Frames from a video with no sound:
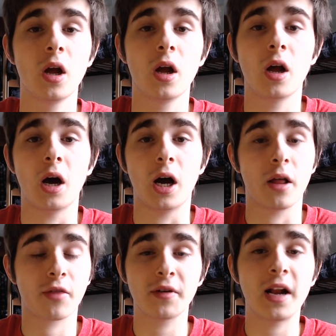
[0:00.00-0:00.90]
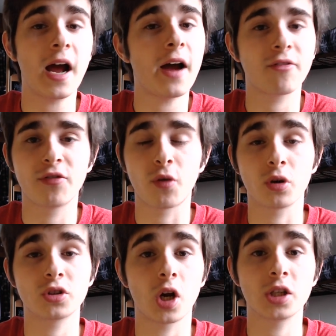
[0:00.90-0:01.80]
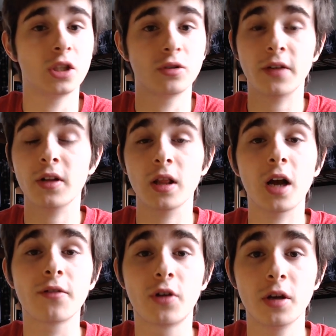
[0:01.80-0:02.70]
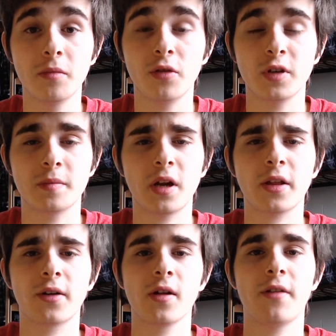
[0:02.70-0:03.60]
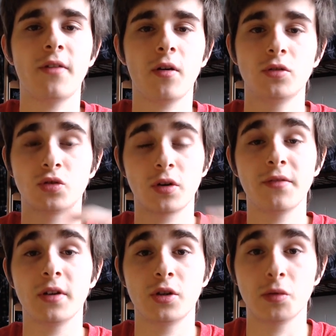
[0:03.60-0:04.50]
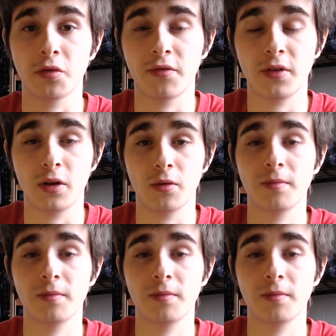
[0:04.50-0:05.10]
3.5 to 4 stars. You know, definitely a lot of good movies, but nothing I really felt driven to review.